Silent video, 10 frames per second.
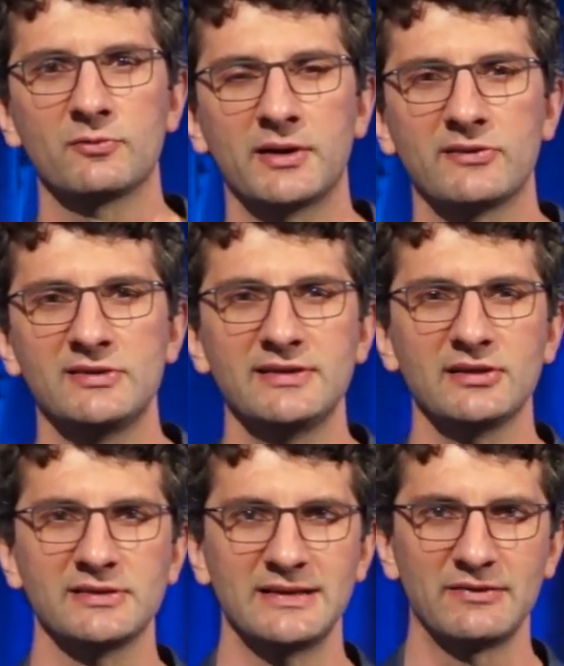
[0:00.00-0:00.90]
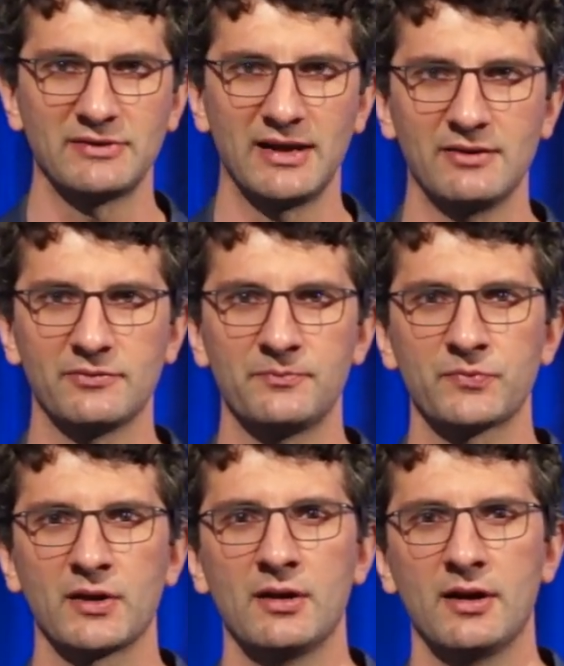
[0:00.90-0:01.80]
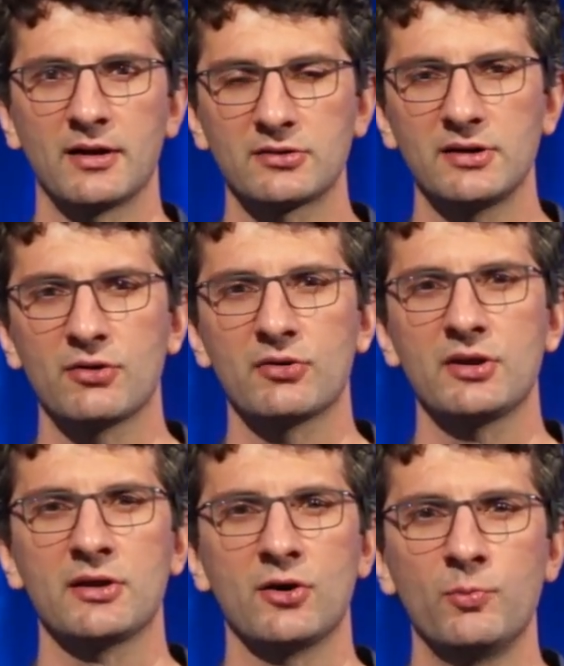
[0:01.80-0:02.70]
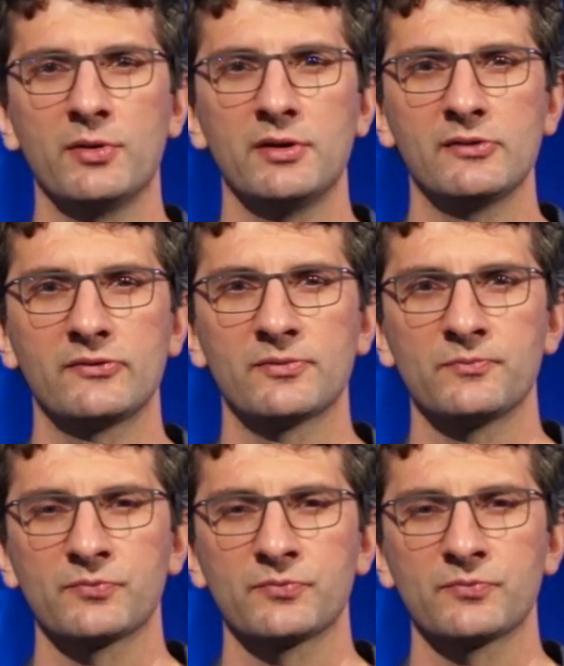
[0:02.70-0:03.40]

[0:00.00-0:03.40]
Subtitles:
but it's detailed enough to have clarity and openness